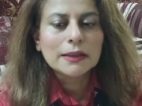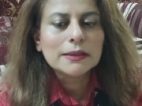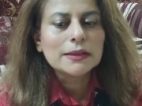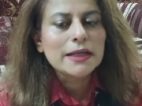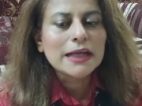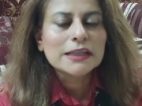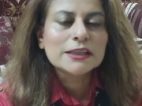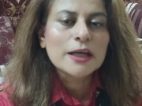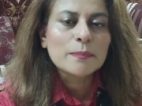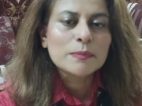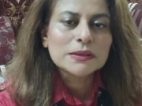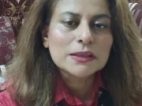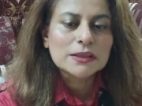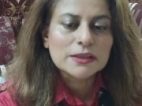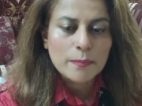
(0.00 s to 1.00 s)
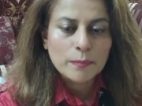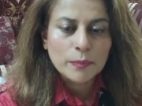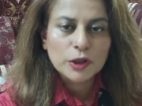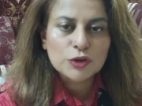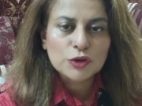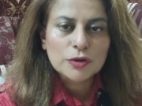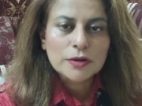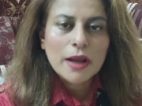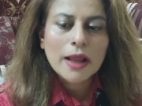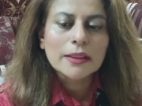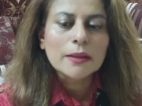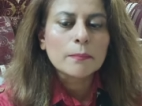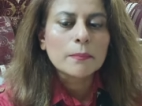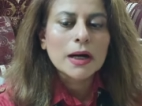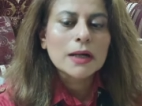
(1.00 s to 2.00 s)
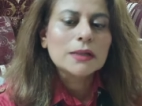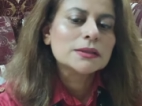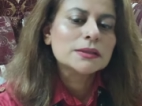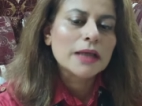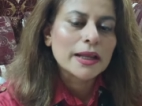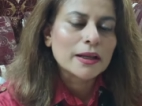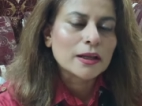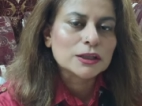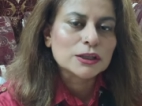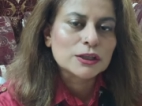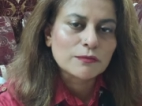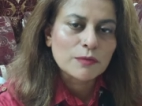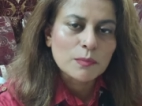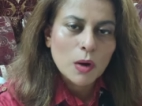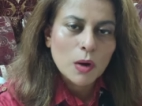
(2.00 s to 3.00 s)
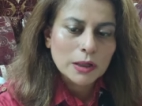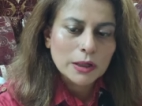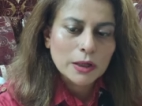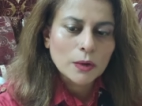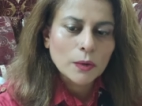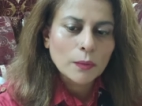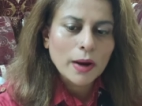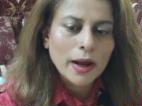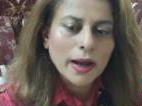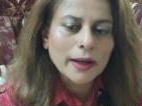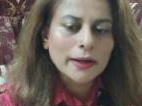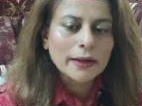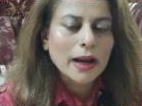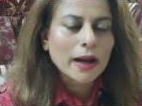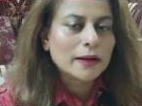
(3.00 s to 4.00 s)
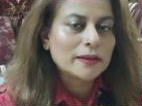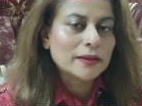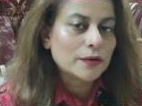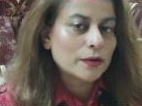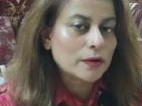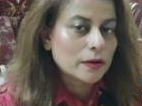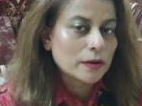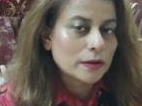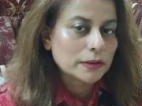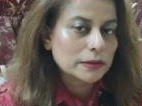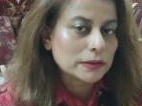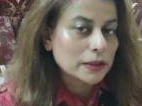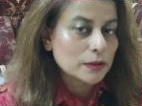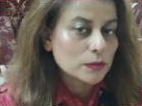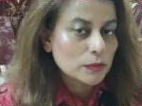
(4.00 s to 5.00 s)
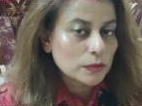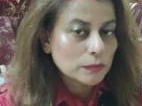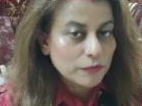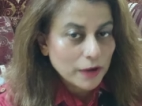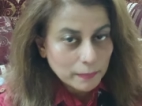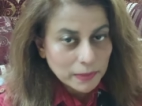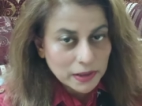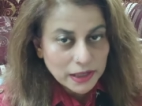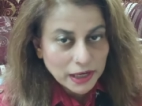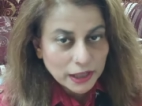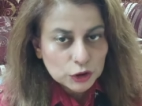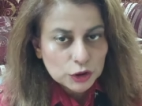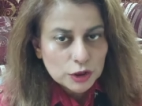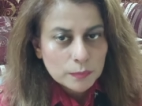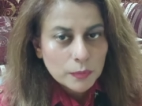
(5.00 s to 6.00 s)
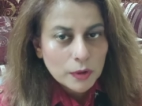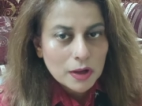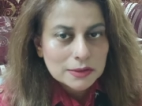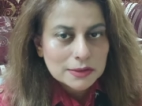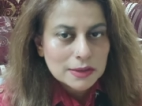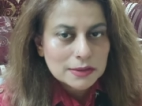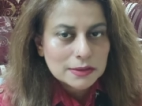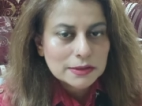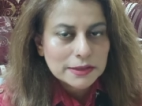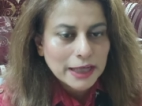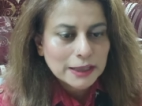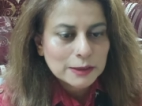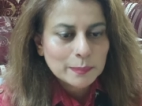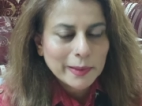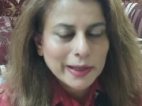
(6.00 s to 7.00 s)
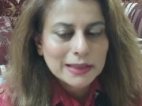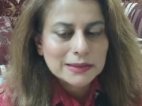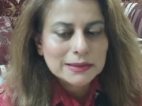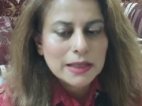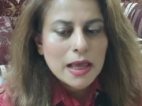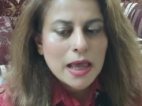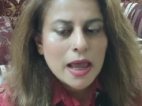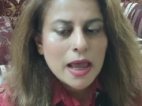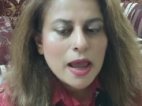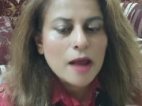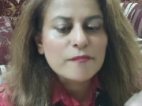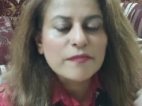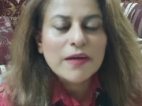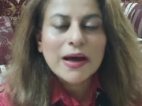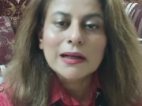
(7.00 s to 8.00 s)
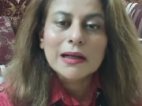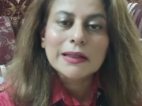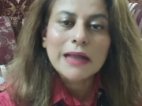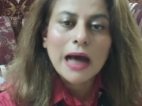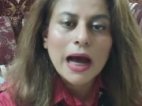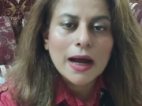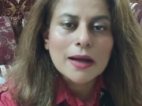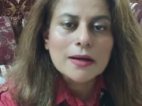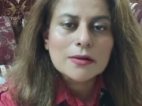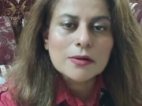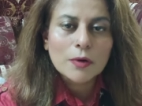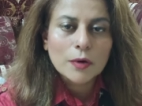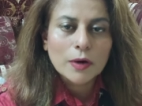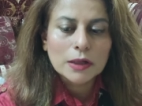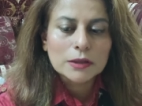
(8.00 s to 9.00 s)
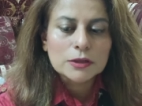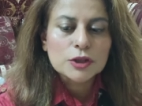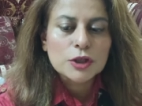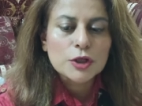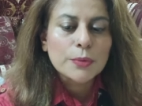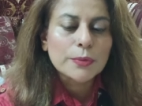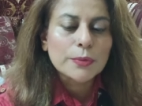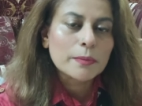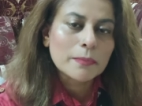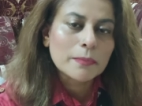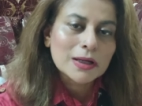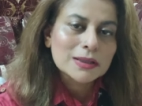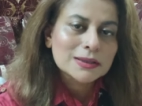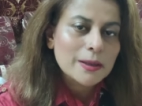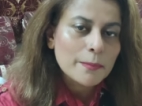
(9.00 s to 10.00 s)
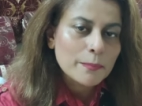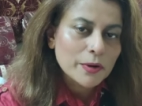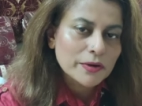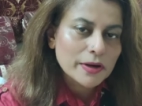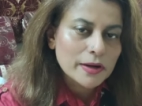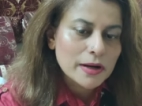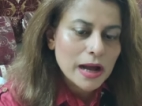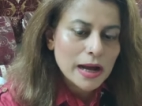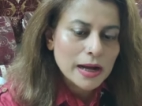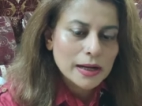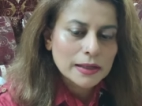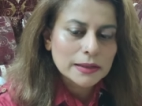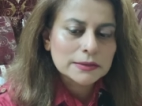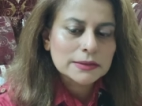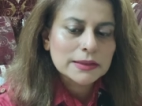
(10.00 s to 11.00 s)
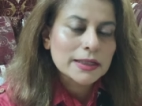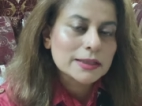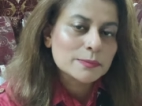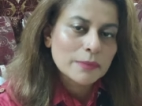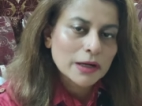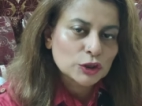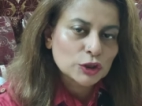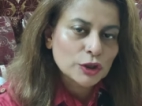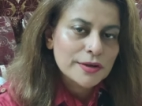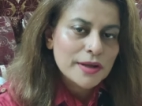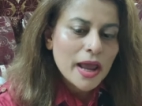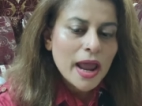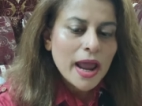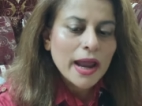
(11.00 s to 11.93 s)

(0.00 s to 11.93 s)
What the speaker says: Then the next step is the separation and the mass analysis of the molecular ion and their fragmentation process takes place. And finally the ion current due to the mass separated ions is measured